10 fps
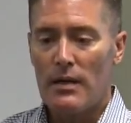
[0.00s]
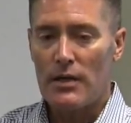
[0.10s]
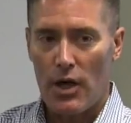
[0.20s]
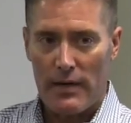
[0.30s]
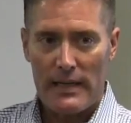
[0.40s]

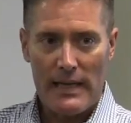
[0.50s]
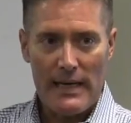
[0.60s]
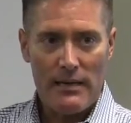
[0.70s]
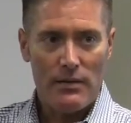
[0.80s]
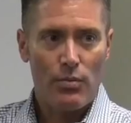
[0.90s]

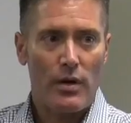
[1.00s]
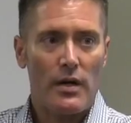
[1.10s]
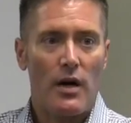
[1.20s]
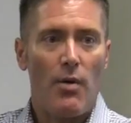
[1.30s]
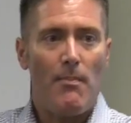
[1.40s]
Currently, we're going
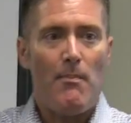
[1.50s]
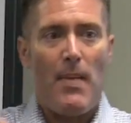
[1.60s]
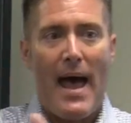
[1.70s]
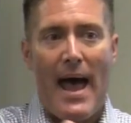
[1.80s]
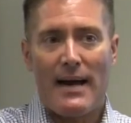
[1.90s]
to go
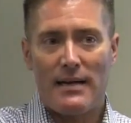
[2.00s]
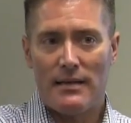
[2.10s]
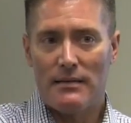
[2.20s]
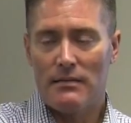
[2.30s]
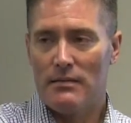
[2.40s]
back.
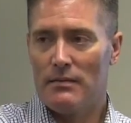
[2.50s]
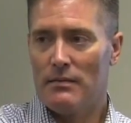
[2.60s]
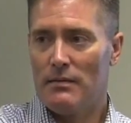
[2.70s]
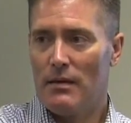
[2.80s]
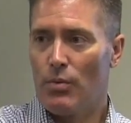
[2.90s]

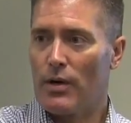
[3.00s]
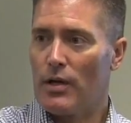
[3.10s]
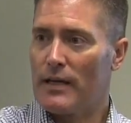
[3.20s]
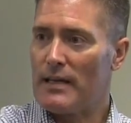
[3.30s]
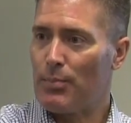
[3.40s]
We're going to
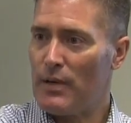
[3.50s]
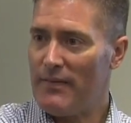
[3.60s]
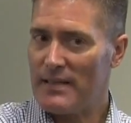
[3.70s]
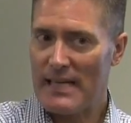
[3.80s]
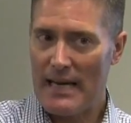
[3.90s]
look at the
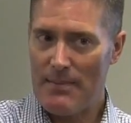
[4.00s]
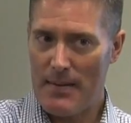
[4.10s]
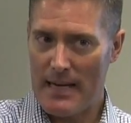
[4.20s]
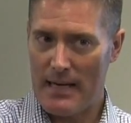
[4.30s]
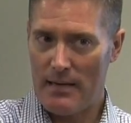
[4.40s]
previous
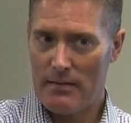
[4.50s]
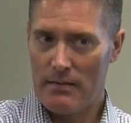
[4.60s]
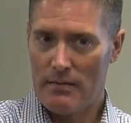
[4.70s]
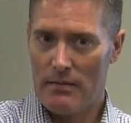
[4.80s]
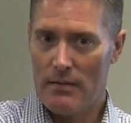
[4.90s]
IEP.
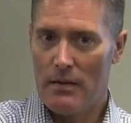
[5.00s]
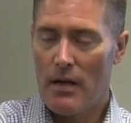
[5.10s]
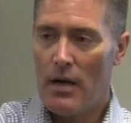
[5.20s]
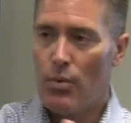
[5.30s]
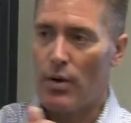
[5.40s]

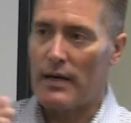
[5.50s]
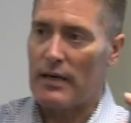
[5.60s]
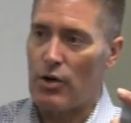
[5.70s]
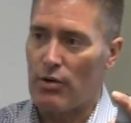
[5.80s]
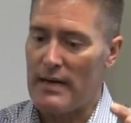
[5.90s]
We're going
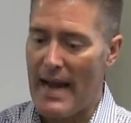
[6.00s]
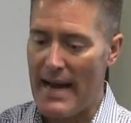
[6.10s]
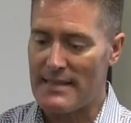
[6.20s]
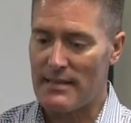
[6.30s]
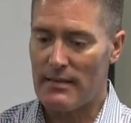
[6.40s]
to
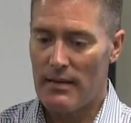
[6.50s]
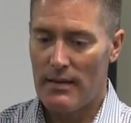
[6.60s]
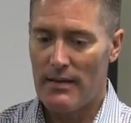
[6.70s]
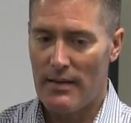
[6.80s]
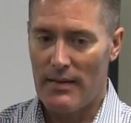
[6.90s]
create
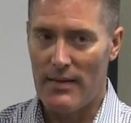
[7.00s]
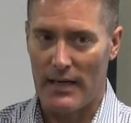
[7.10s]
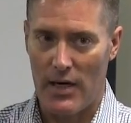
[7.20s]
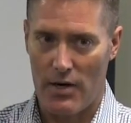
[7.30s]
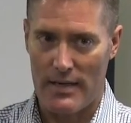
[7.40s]
the
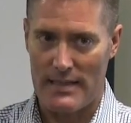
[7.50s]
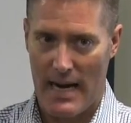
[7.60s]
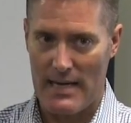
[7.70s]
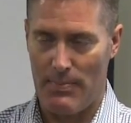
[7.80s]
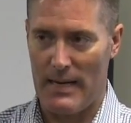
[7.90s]
current
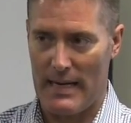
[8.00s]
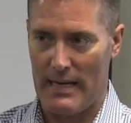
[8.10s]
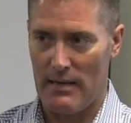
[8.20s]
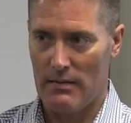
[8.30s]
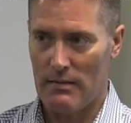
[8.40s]

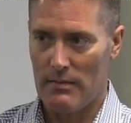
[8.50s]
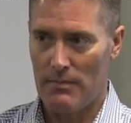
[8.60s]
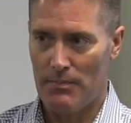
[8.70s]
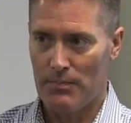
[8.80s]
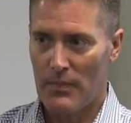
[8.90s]
IEP
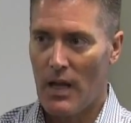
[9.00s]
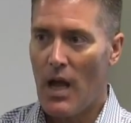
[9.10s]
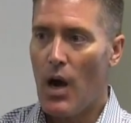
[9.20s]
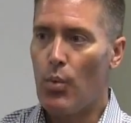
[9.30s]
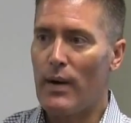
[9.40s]

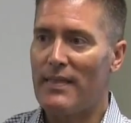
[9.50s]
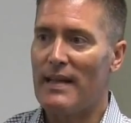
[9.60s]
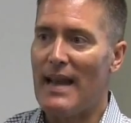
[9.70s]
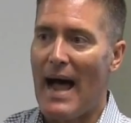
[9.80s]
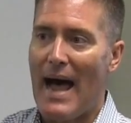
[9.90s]
with
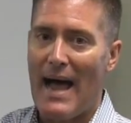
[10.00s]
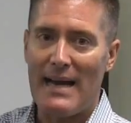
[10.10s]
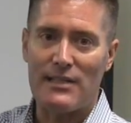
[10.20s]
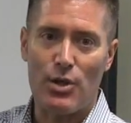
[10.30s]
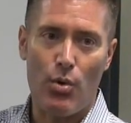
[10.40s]
an
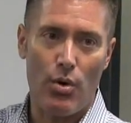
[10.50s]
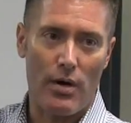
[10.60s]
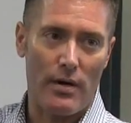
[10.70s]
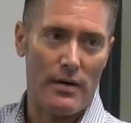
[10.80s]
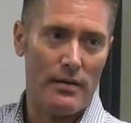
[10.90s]
eye
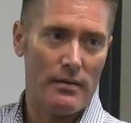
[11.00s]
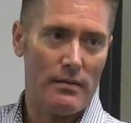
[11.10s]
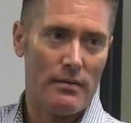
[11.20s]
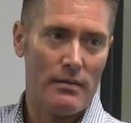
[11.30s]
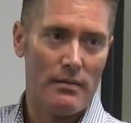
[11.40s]
toward
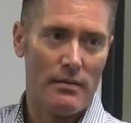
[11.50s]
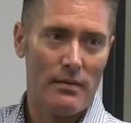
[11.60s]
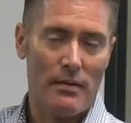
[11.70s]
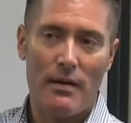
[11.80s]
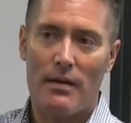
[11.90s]

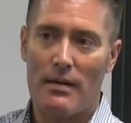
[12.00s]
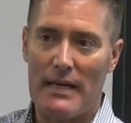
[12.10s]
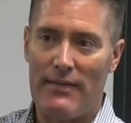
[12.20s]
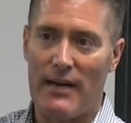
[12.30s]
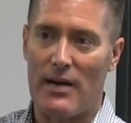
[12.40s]

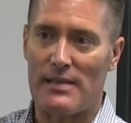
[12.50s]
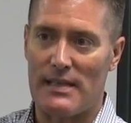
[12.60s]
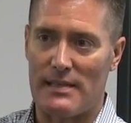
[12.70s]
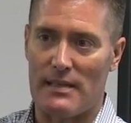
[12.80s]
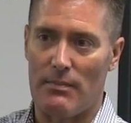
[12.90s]
leaving our
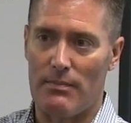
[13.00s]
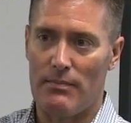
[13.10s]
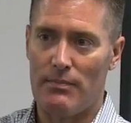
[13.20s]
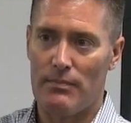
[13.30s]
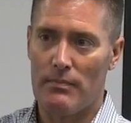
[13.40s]
system.
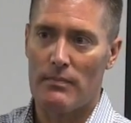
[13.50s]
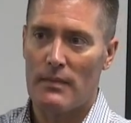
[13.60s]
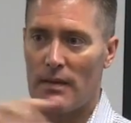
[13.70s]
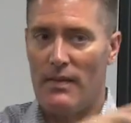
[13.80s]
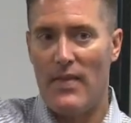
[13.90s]

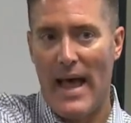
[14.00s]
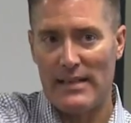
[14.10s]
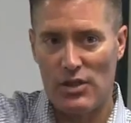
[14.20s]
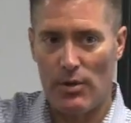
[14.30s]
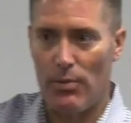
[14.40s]

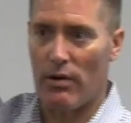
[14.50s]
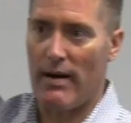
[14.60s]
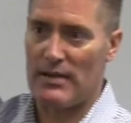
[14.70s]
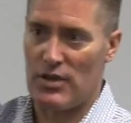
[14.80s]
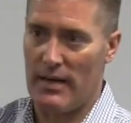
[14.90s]
That's your
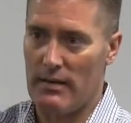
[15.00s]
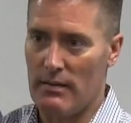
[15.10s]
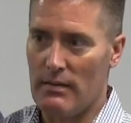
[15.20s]
progression.